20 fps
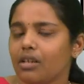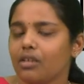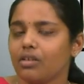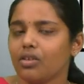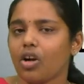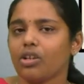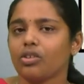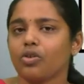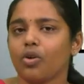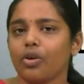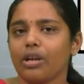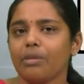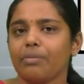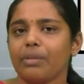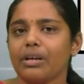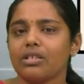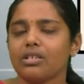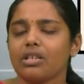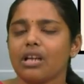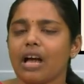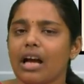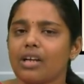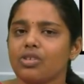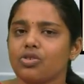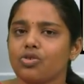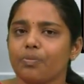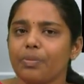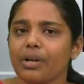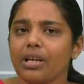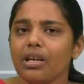North Korean peninsula has
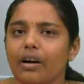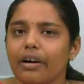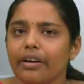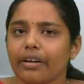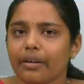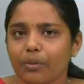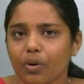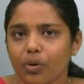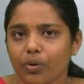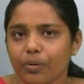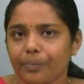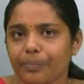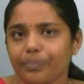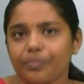to be removed.